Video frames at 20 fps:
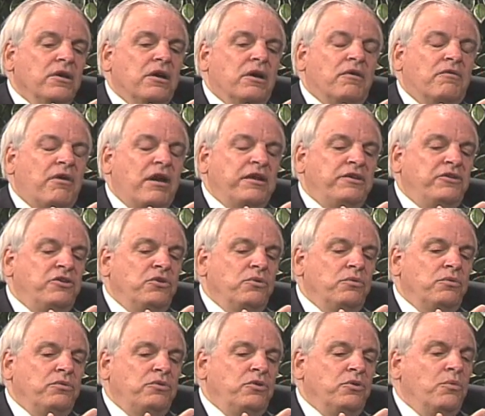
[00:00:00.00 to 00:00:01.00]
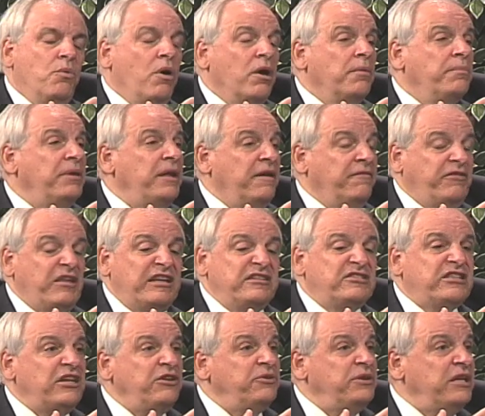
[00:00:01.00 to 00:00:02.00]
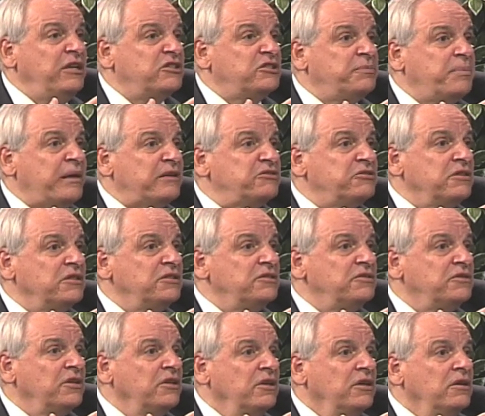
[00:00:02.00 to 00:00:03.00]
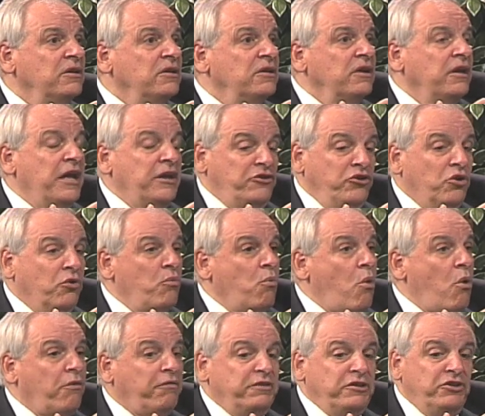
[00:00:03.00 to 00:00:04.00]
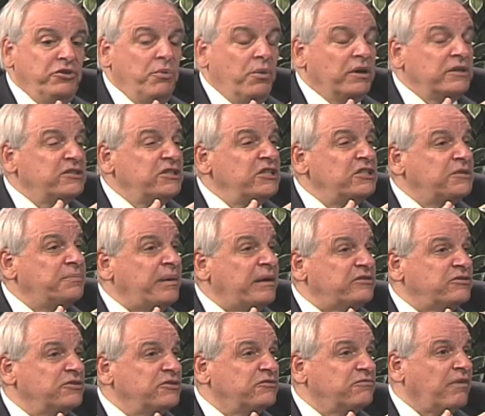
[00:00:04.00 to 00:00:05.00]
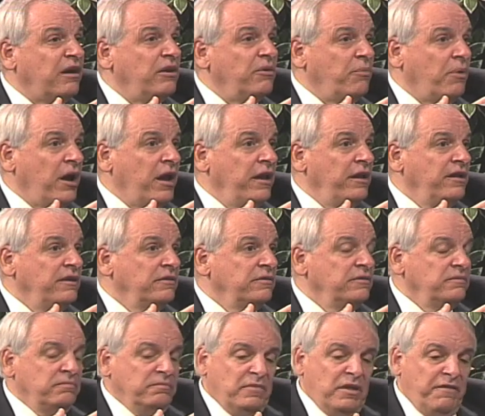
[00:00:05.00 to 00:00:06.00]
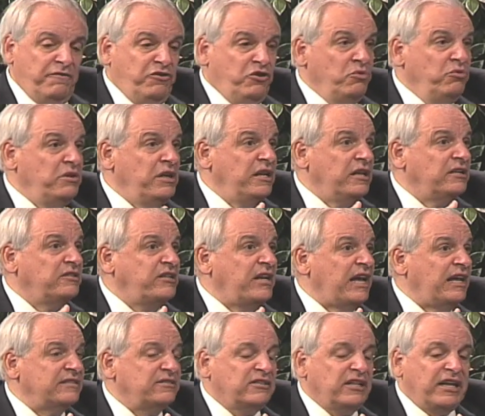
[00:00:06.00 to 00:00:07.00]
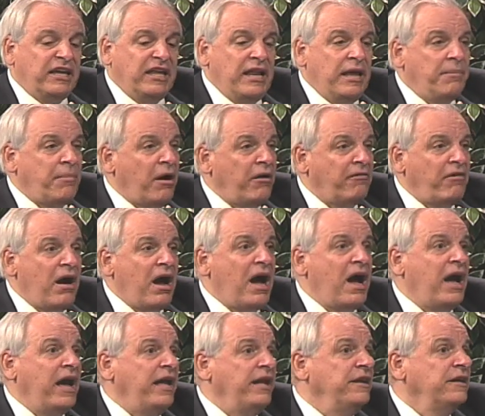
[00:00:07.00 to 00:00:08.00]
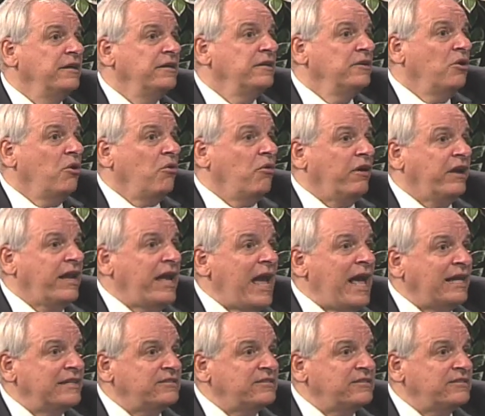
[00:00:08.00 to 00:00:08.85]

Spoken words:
Right? You want to be, if they say you need a specialist and you're worried, you want to see a specialist right away. If you need a test like an MRI or a CAT